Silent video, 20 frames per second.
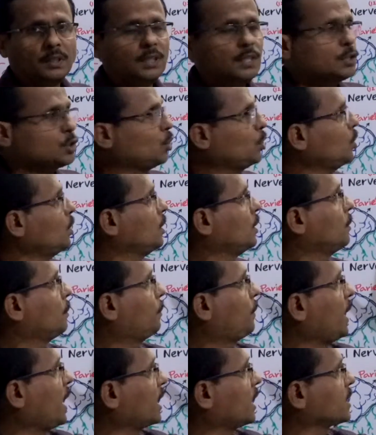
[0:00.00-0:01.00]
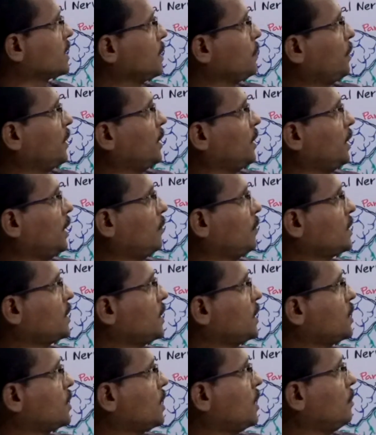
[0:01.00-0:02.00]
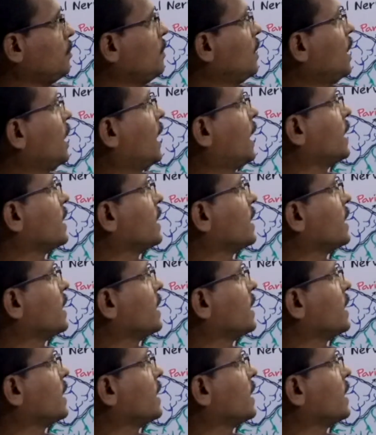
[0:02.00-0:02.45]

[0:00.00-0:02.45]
So, parasympathetic nervous system and